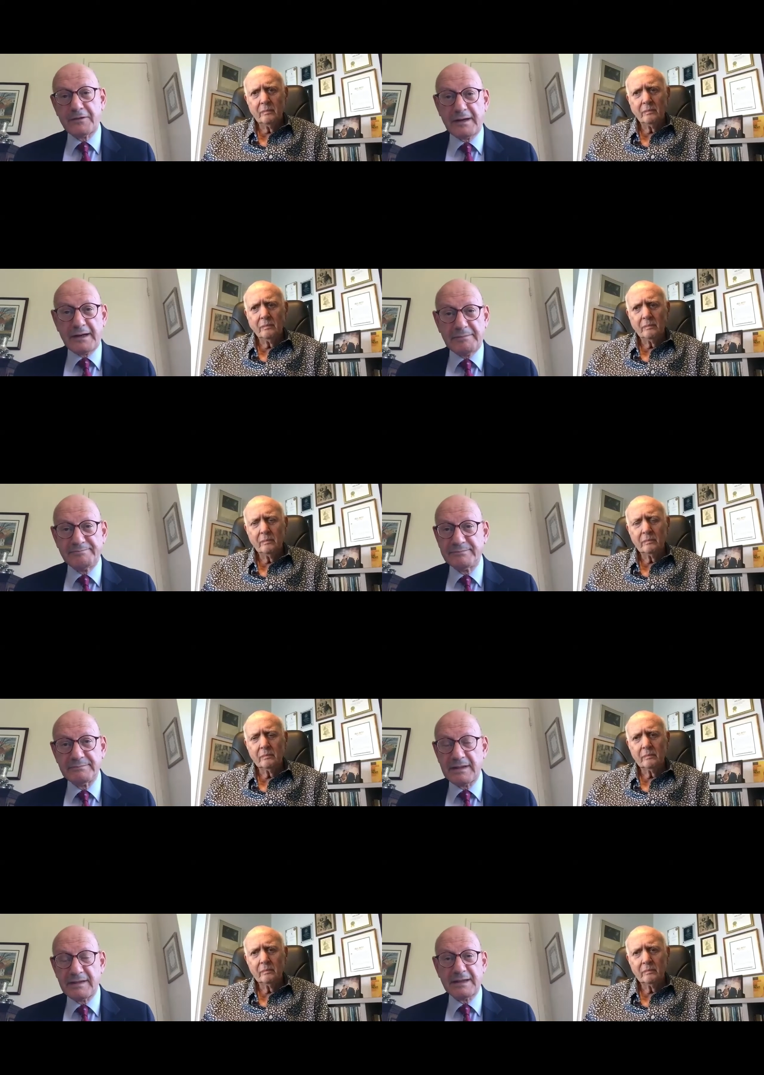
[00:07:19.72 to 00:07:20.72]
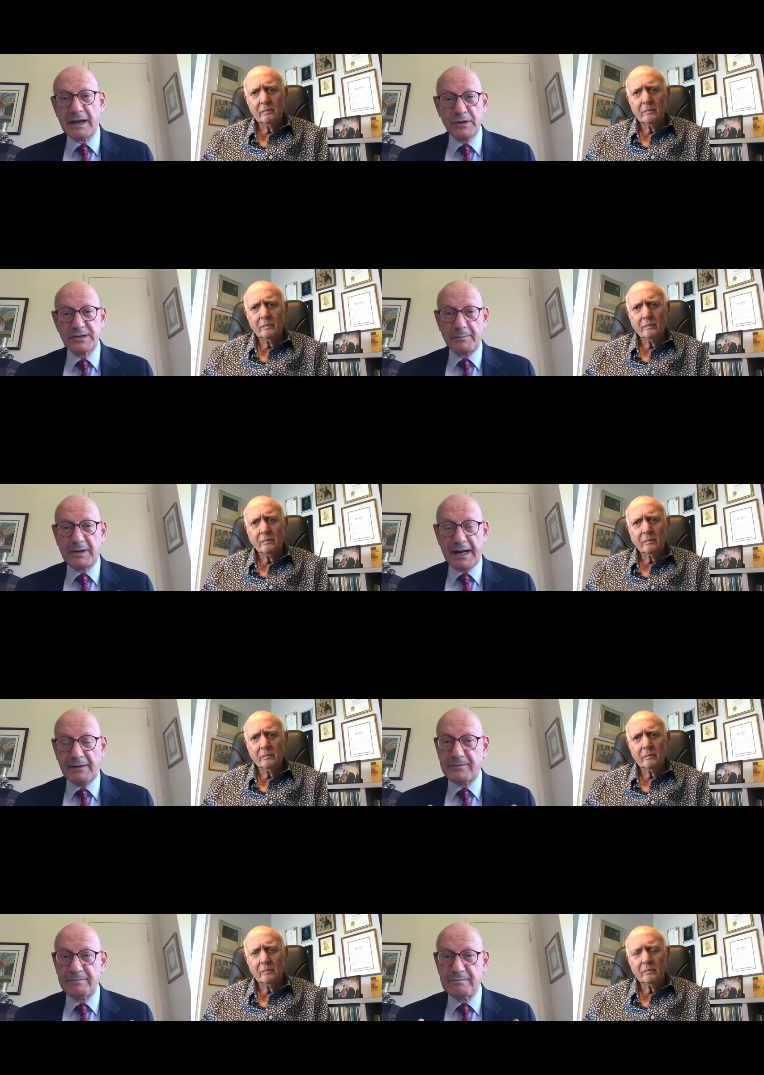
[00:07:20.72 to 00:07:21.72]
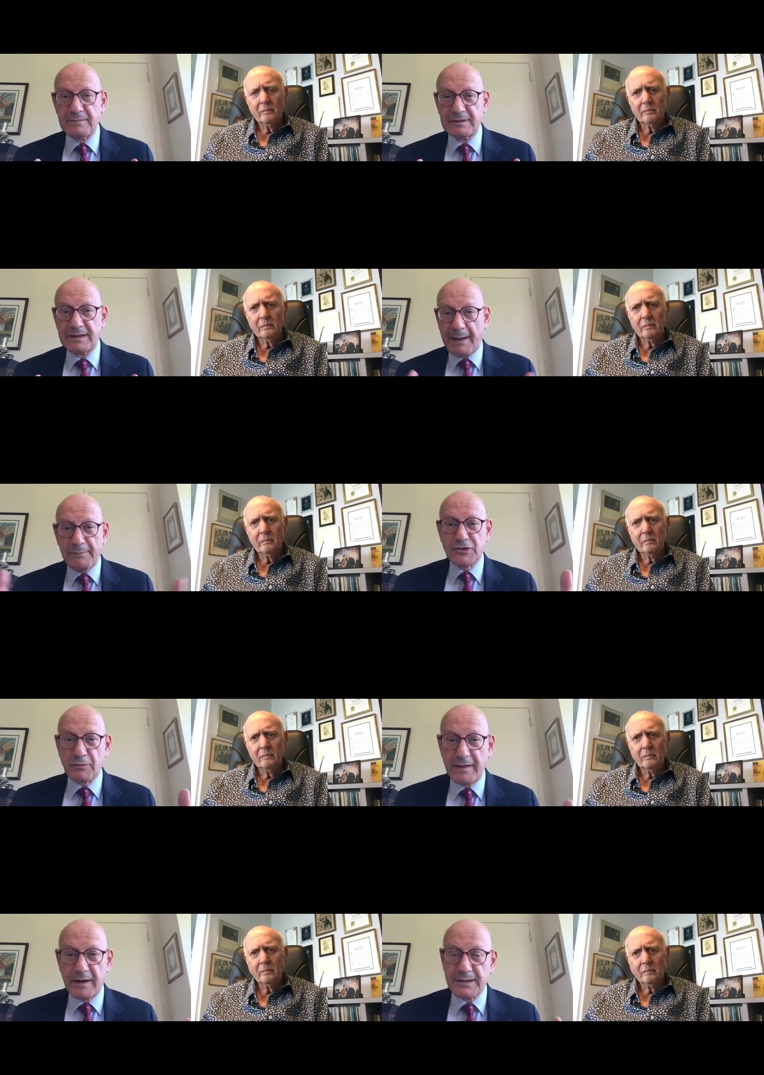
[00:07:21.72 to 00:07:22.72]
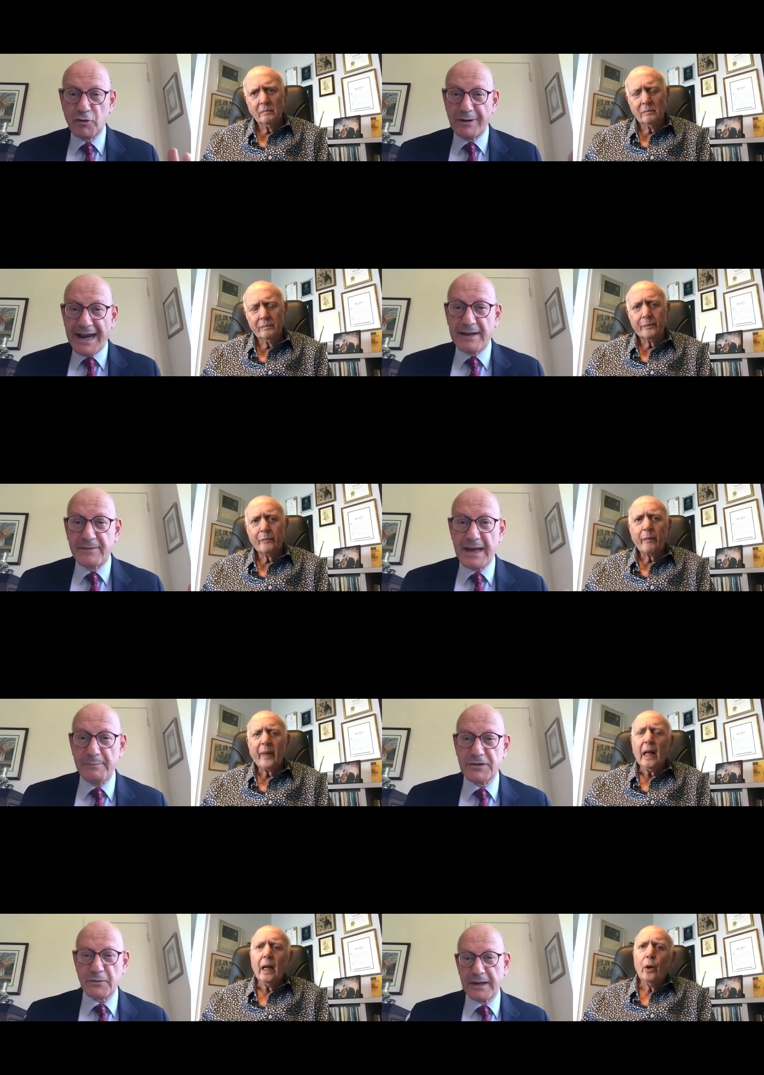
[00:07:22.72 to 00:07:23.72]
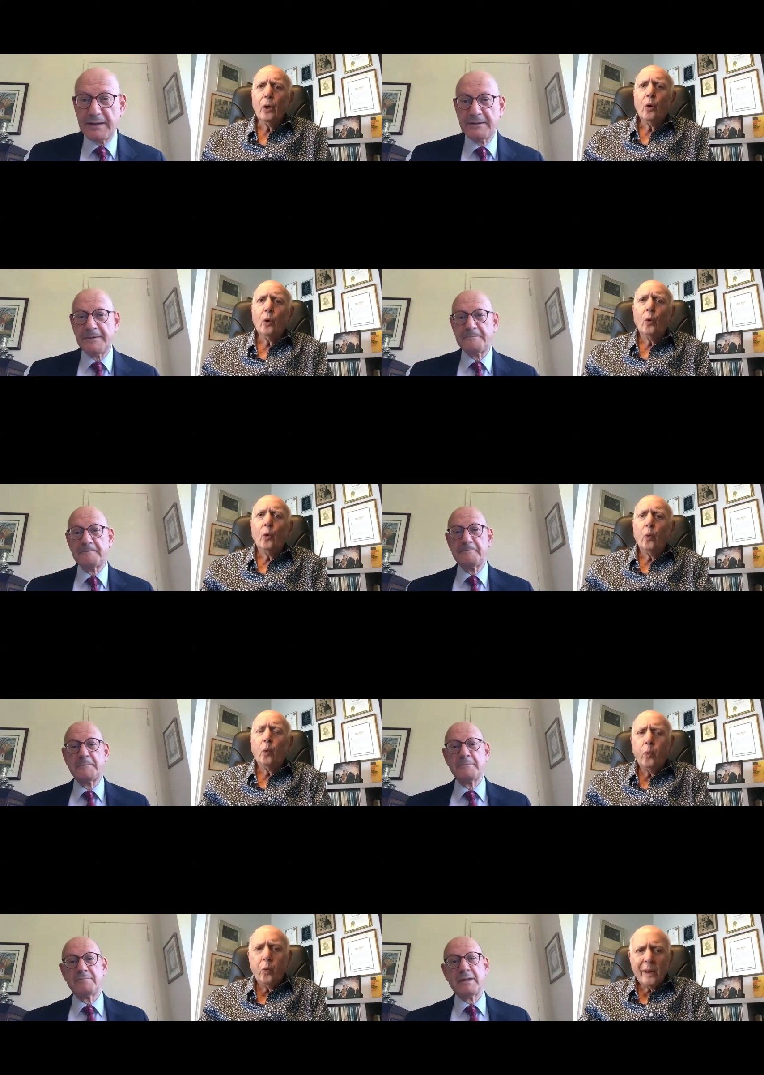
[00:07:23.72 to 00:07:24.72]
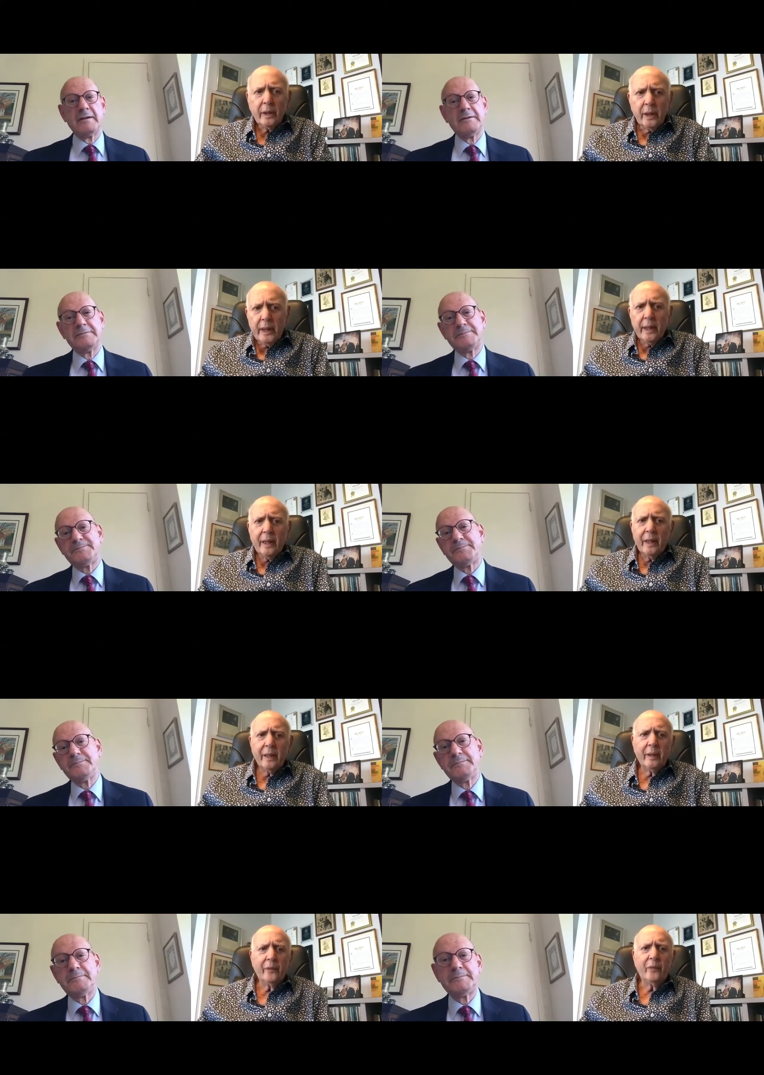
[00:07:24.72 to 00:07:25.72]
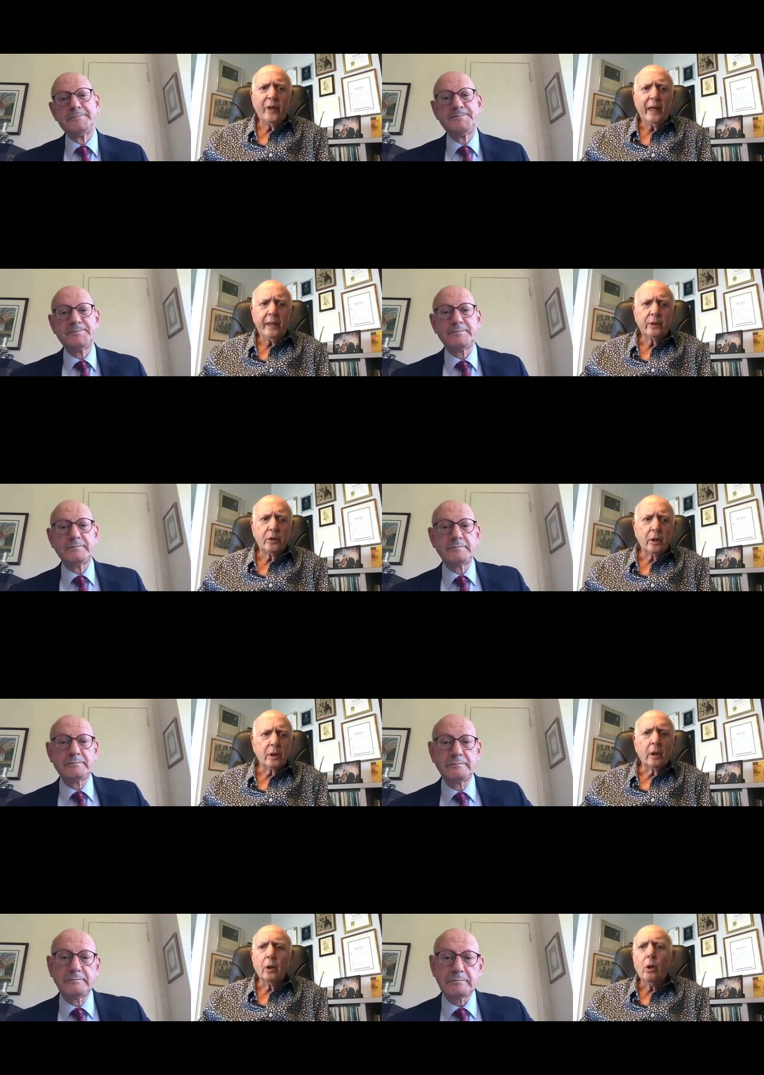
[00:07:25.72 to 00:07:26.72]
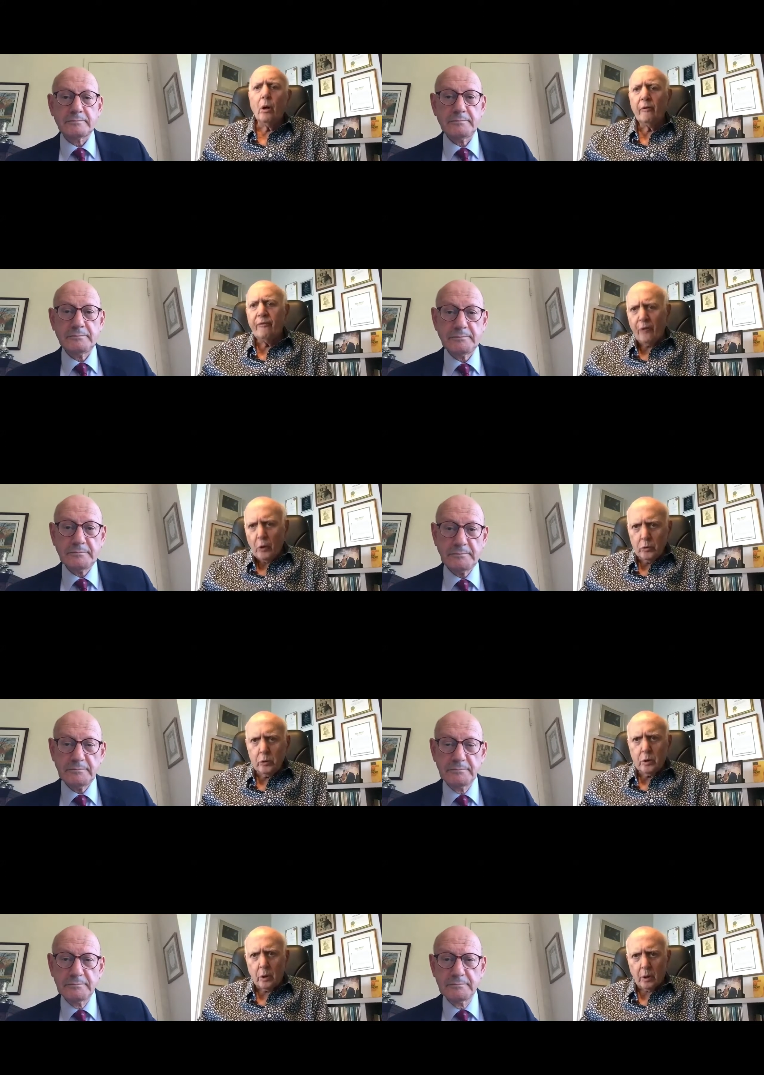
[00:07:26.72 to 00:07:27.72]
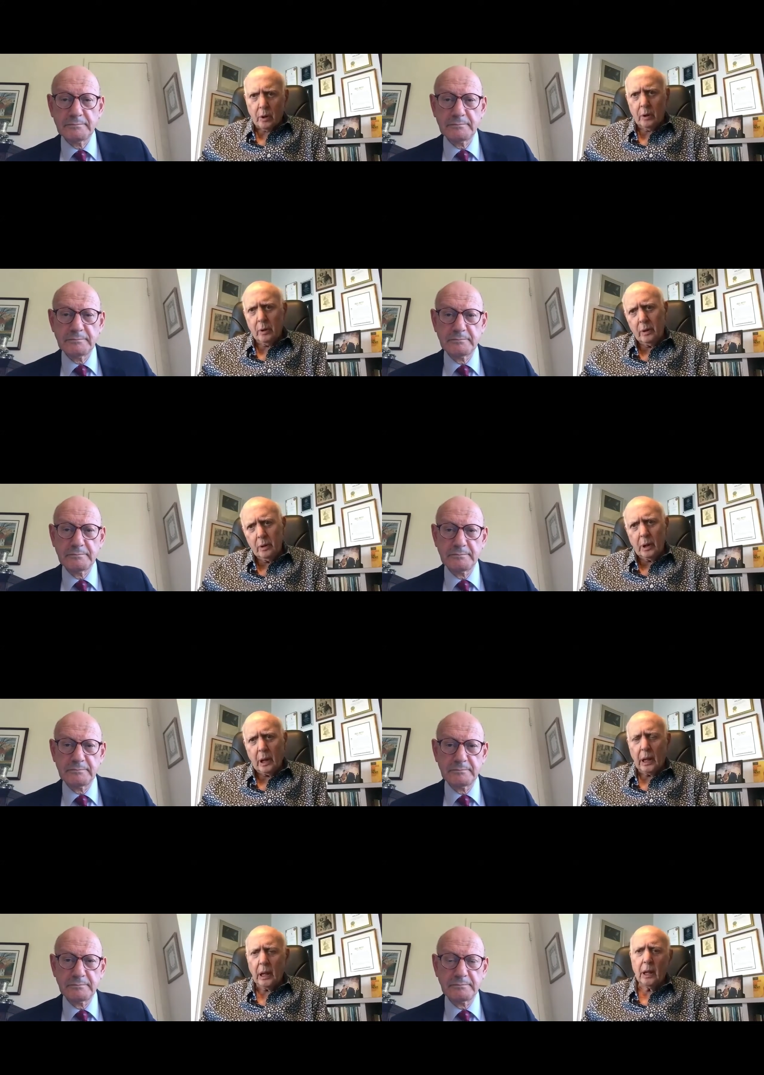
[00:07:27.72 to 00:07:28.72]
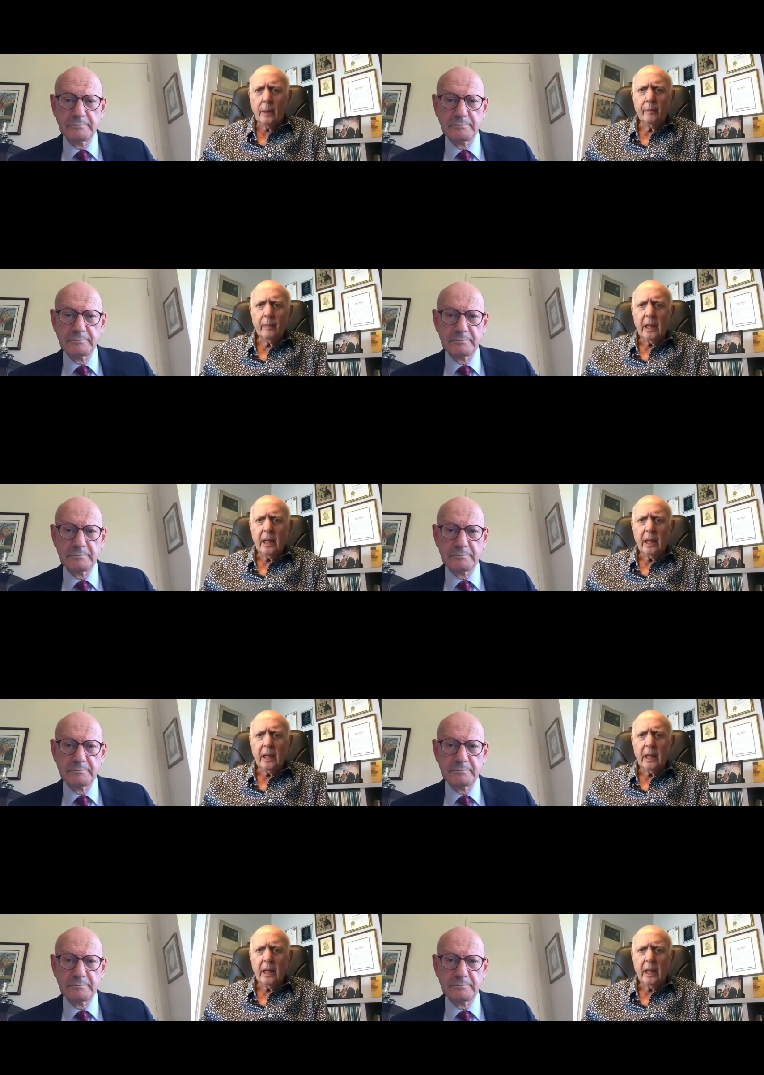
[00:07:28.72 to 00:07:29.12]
Speaker 1: uh, that there was some kind of chemistry there, some creative chemistry? Well,
Speaker 2: it, it took a long phone call. Um,